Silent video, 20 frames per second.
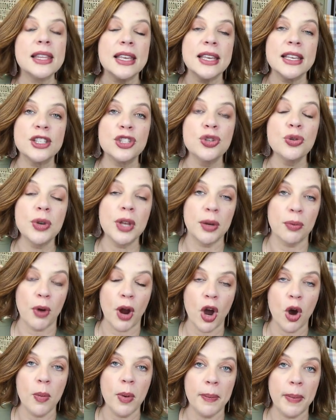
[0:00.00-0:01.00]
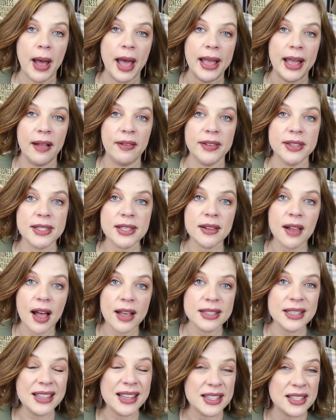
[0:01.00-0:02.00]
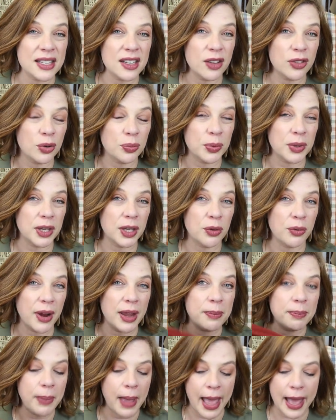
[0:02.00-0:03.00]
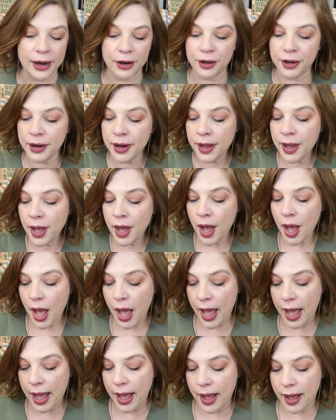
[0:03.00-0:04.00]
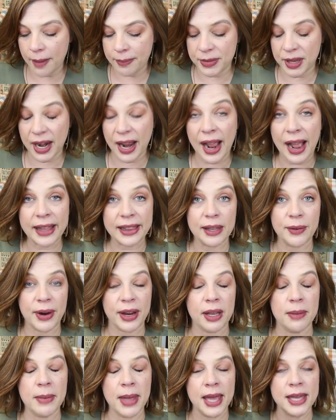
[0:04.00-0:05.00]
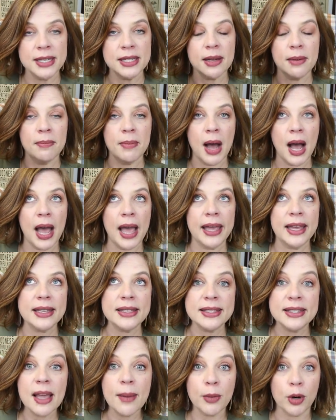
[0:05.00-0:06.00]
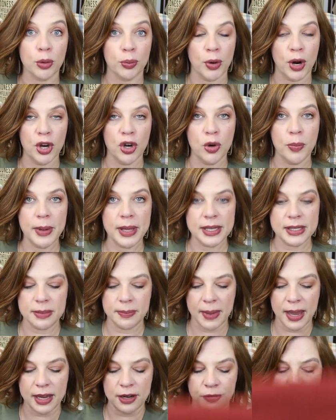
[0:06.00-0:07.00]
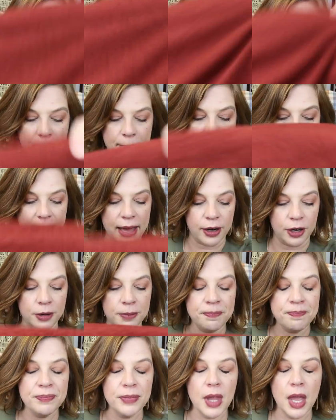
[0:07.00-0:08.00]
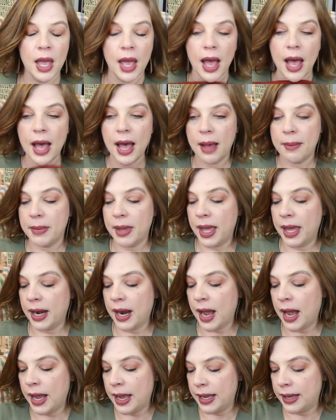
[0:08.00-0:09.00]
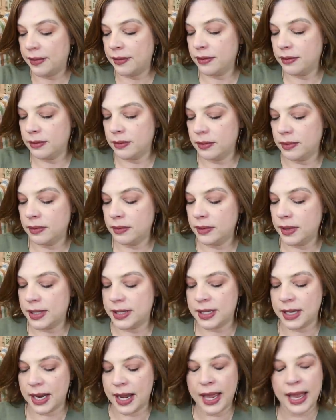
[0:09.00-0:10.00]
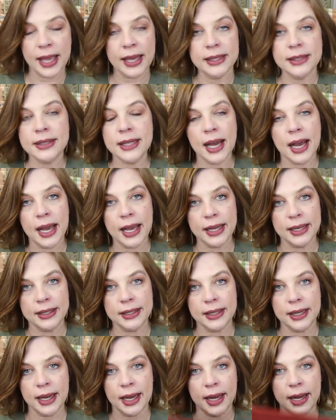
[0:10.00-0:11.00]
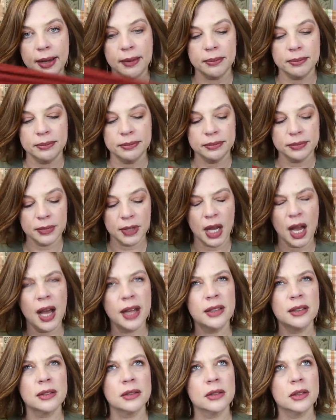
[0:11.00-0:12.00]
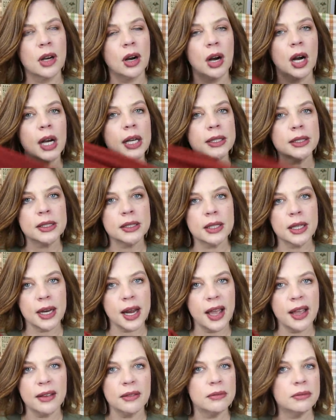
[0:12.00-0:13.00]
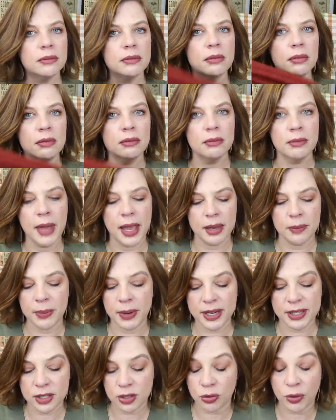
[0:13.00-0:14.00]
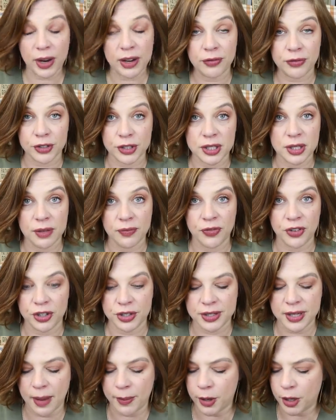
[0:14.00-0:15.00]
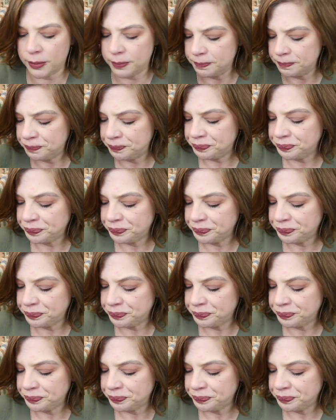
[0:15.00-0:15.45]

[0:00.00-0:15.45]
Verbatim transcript: the Suki Robe by Helen's Closet. That's another really great pattern um, that I highly recommend. My summer robe is made from that pattern, um, and I it's in a hand-dyed um, cotton gauze that I made, but it's great for, for summer.